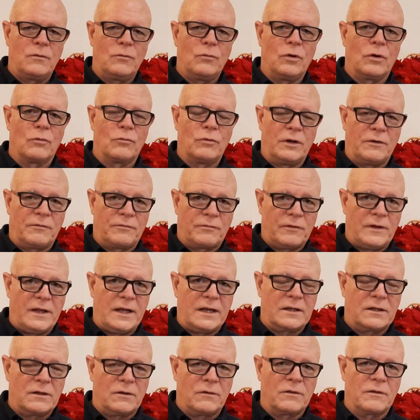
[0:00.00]
will
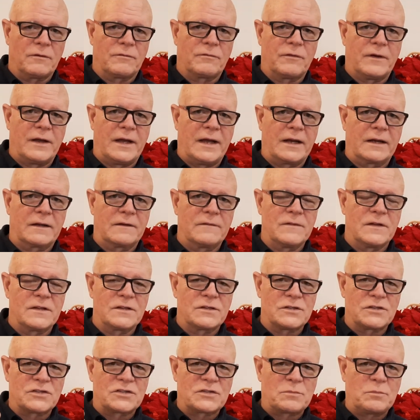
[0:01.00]
reflect on the fact that
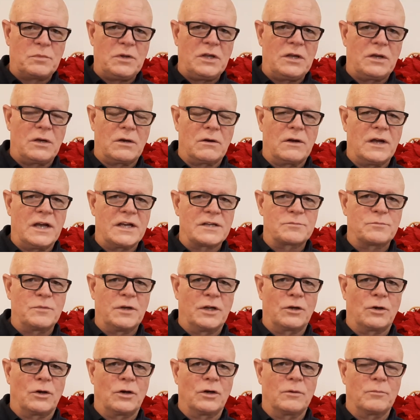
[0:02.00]
the speaker has
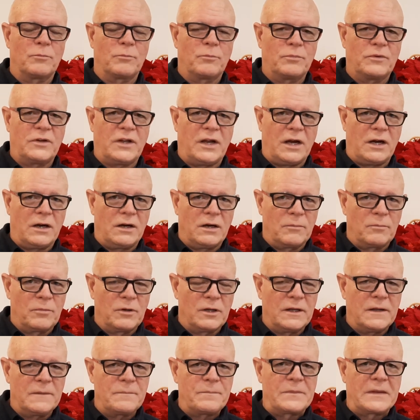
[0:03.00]
been hurt terribly,